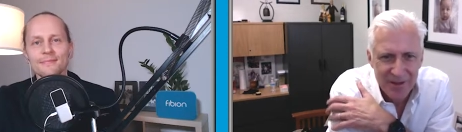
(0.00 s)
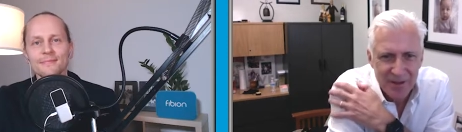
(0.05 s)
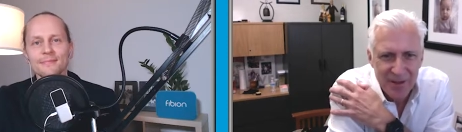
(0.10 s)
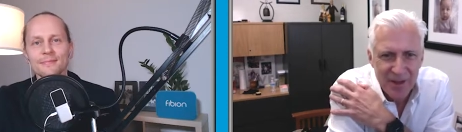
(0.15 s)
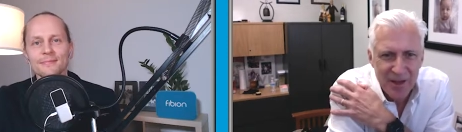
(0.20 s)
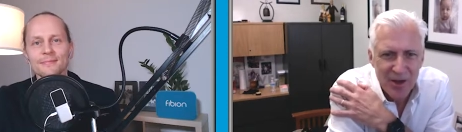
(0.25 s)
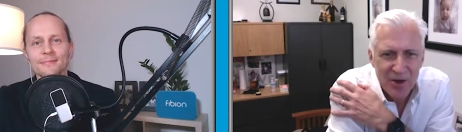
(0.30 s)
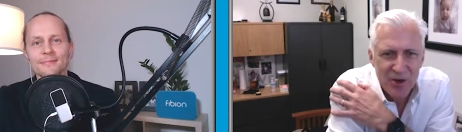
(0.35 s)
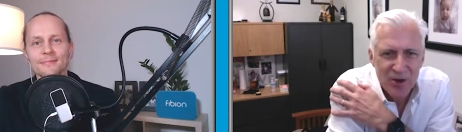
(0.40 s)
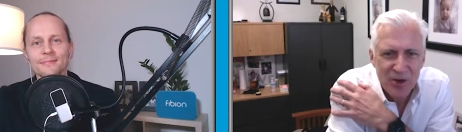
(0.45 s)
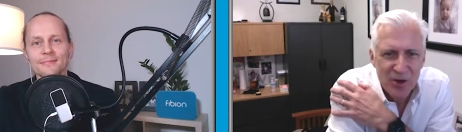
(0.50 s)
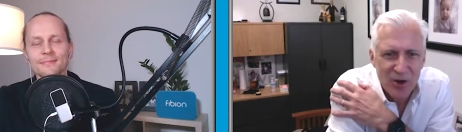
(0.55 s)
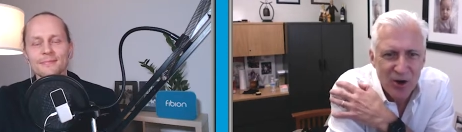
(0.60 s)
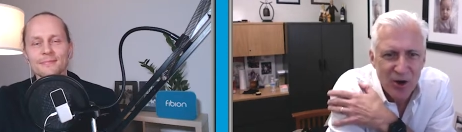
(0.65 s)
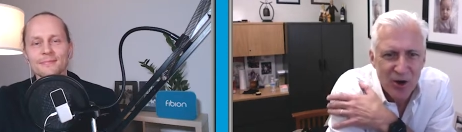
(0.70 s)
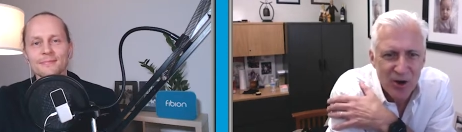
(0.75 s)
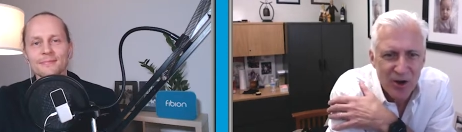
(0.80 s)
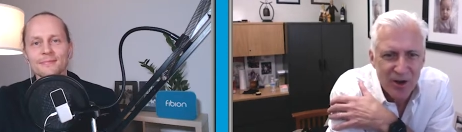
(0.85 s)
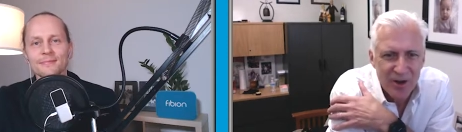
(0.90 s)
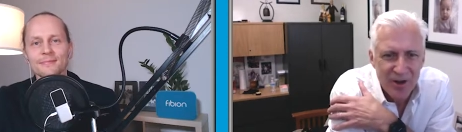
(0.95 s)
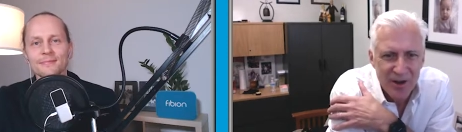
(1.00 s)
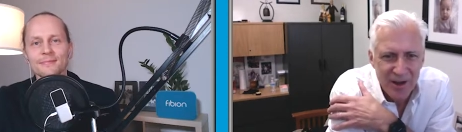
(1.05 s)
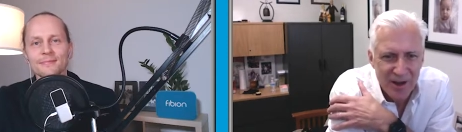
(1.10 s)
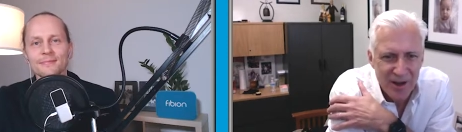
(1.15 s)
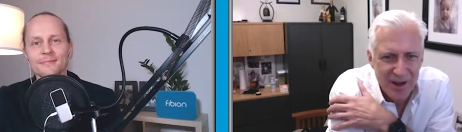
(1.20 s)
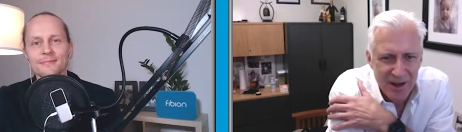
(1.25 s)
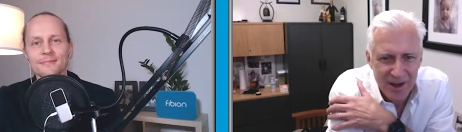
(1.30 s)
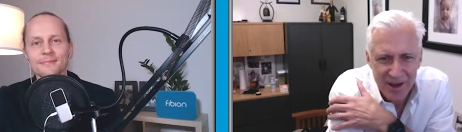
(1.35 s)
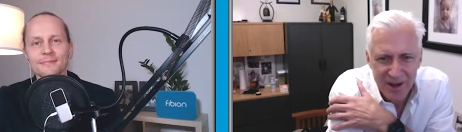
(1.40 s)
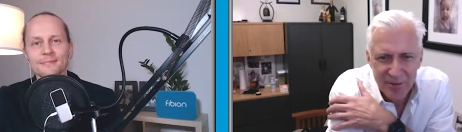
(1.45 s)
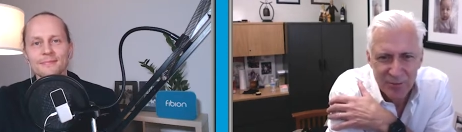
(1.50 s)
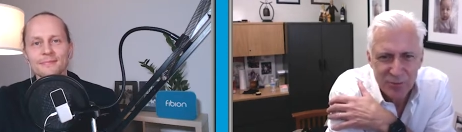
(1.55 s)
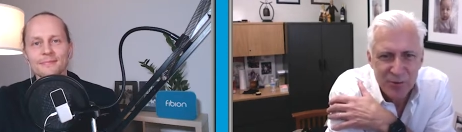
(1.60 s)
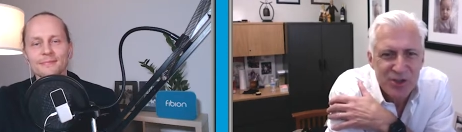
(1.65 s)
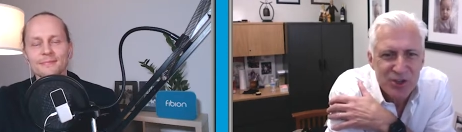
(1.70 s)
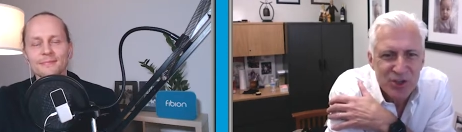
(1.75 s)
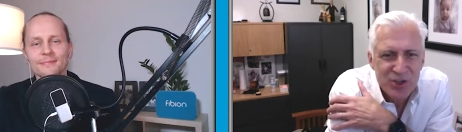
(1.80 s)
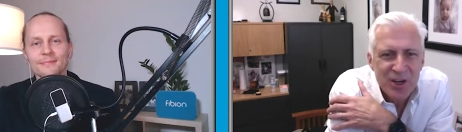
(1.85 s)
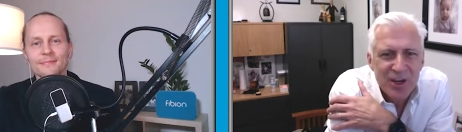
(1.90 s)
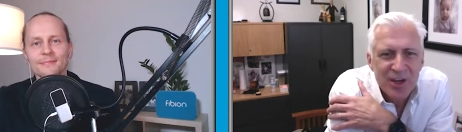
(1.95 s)
Speaker 1: they're not uh,
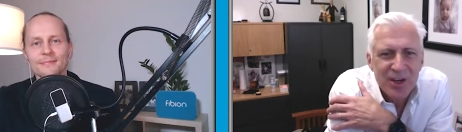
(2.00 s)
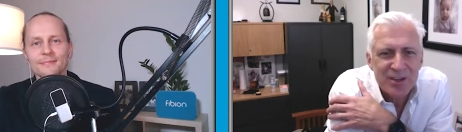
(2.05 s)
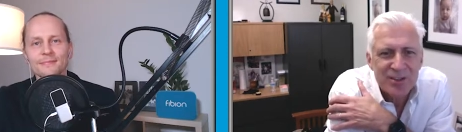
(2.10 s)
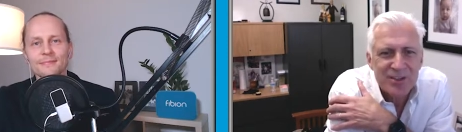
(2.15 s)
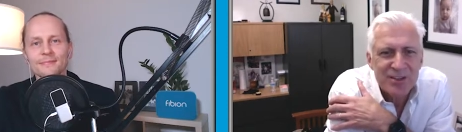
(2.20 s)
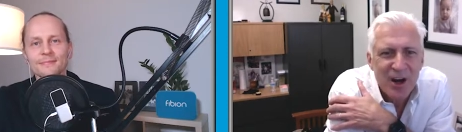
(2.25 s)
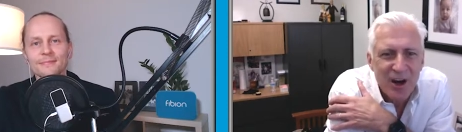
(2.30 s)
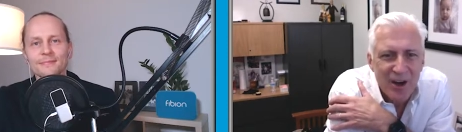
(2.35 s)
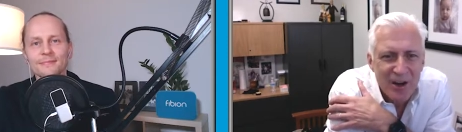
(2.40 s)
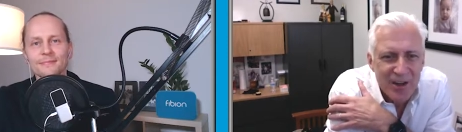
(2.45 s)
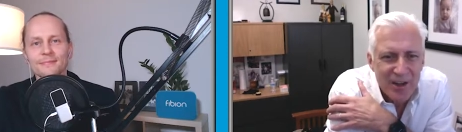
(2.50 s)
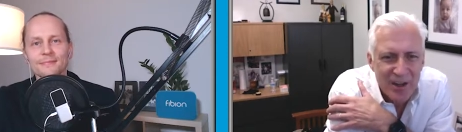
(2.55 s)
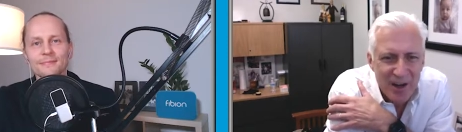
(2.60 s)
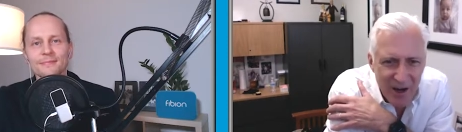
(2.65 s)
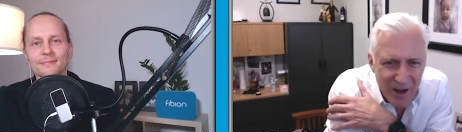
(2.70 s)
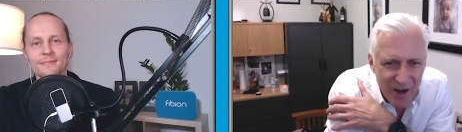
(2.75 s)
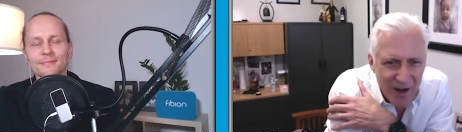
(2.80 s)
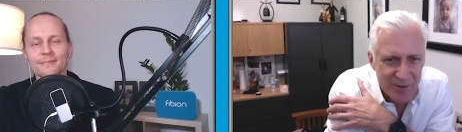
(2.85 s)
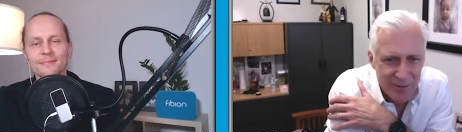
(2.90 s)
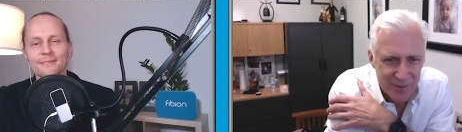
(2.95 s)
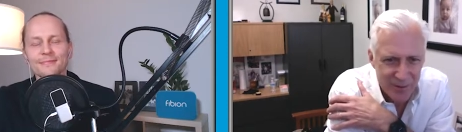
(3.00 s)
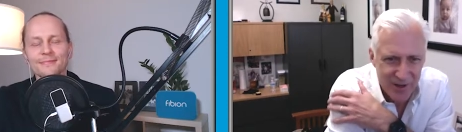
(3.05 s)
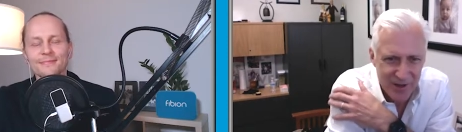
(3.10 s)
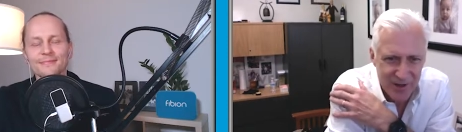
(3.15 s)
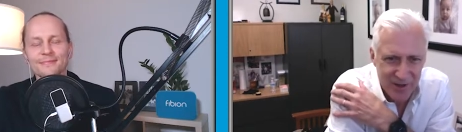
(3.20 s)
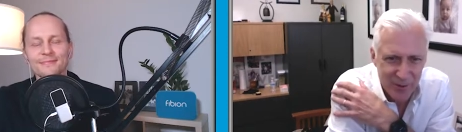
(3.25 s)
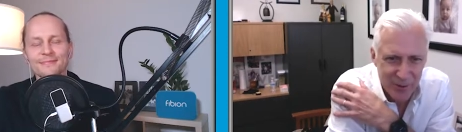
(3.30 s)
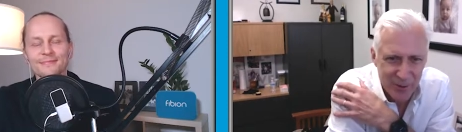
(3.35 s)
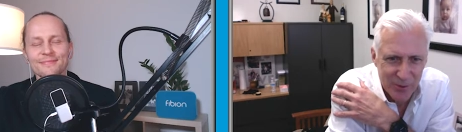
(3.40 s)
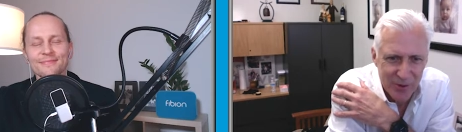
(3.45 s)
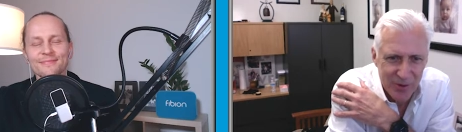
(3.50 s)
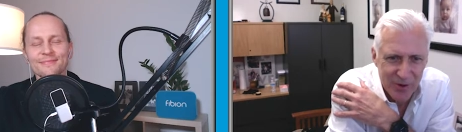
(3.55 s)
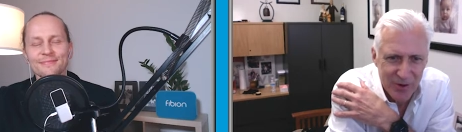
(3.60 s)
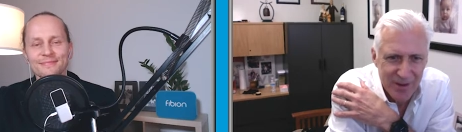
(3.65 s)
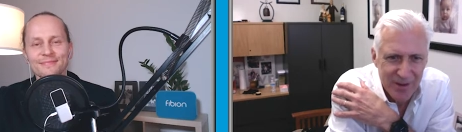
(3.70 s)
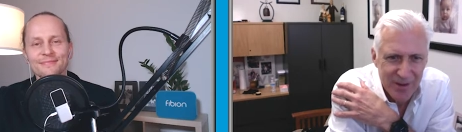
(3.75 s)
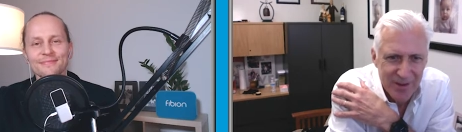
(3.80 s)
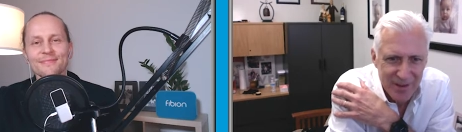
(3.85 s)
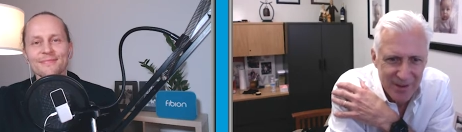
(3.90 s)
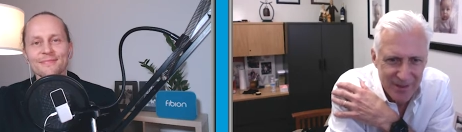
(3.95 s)
reaching a target heart rate,
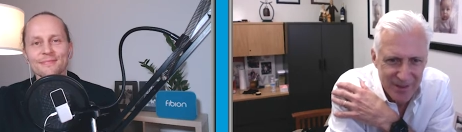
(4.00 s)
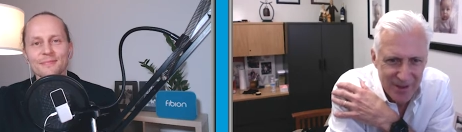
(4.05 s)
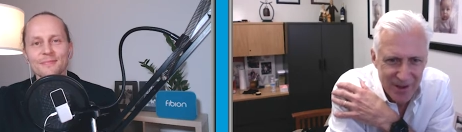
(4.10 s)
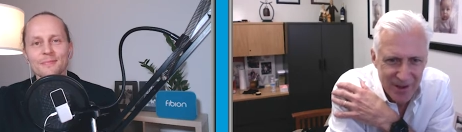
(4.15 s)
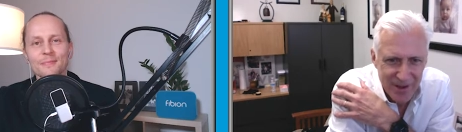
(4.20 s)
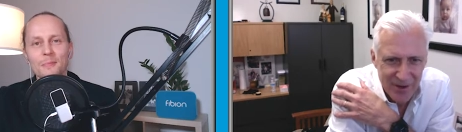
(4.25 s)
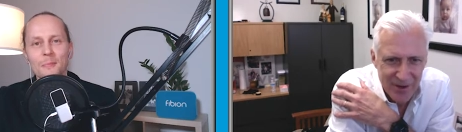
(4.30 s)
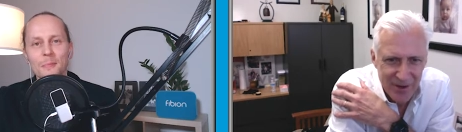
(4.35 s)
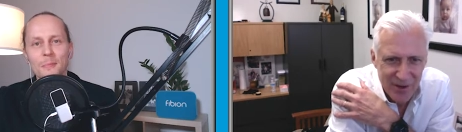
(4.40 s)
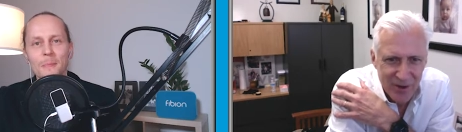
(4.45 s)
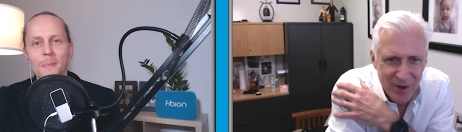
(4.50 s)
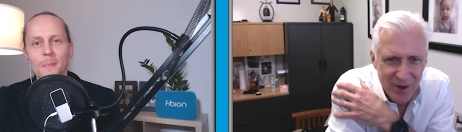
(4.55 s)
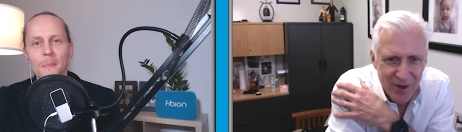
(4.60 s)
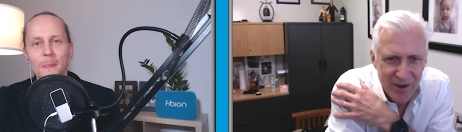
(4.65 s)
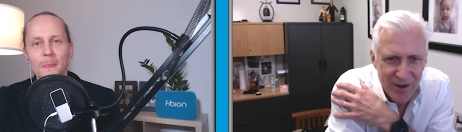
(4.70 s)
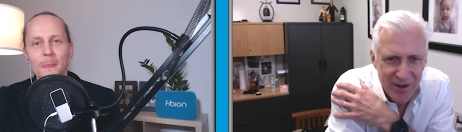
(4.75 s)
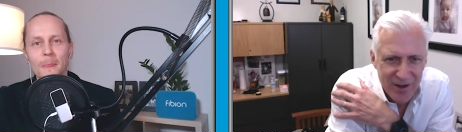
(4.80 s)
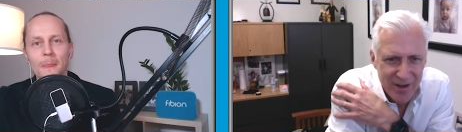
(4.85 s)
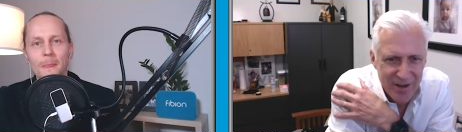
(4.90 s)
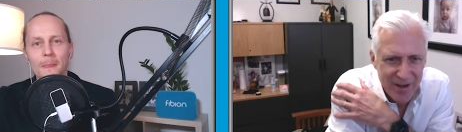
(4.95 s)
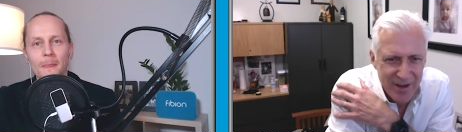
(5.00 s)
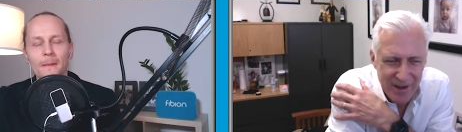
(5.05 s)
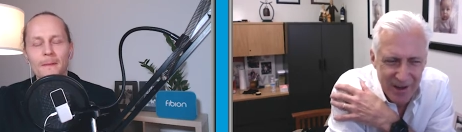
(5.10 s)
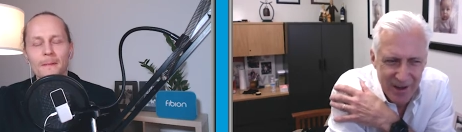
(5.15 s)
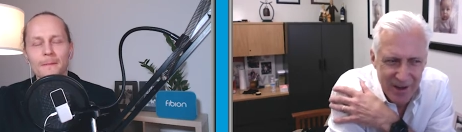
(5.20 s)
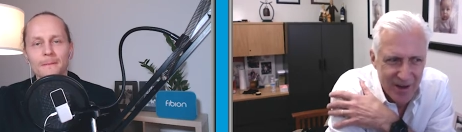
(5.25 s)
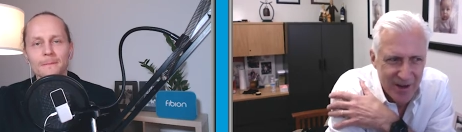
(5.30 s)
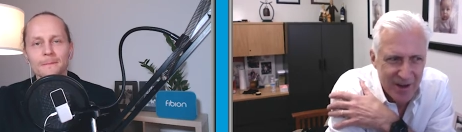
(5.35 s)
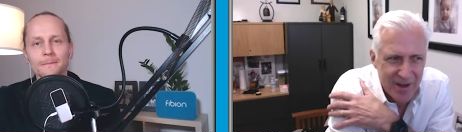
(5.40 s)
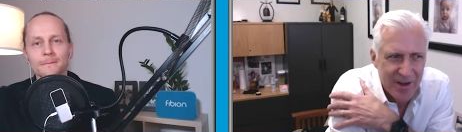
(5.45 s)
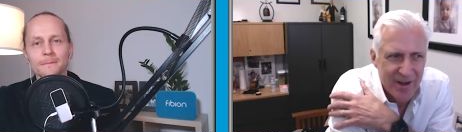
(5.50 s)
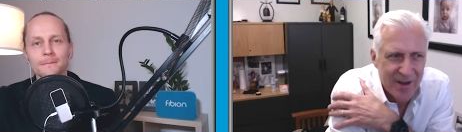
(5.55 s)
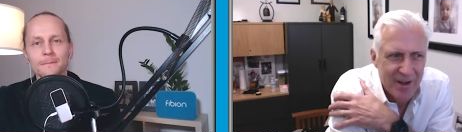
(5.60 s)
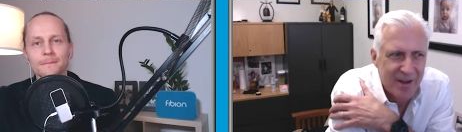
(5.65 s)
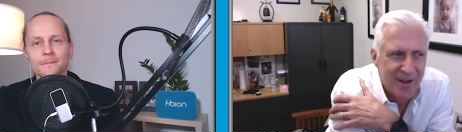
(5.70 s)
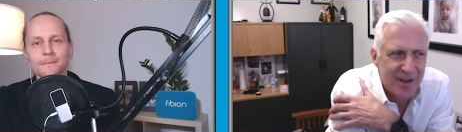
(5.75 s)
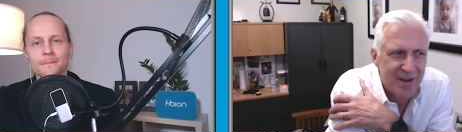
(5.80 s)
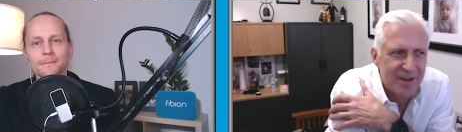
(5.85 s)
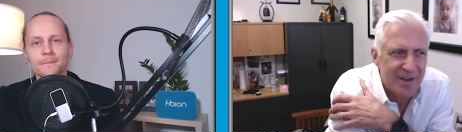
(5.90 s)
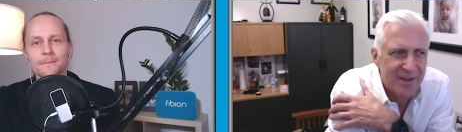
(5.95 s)
or they are not
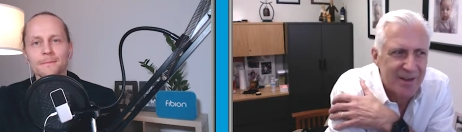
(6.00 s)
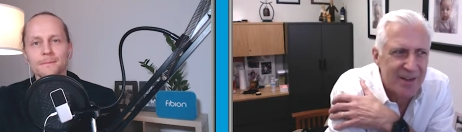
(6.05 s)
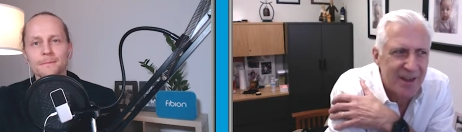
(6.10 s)
uh,